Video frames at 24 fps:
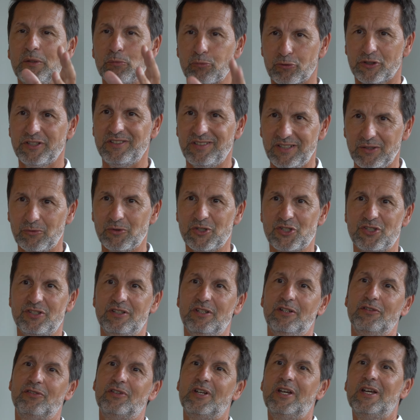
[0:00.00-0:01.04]
pretty which
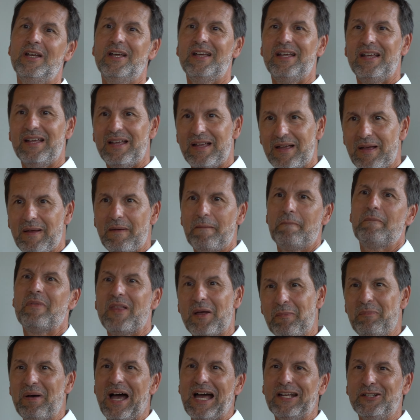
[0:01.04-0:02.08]
does
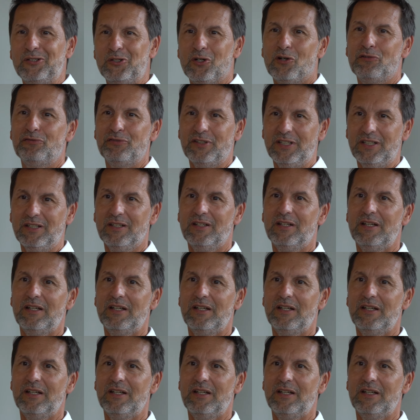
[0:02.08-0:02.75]
a bad coffee.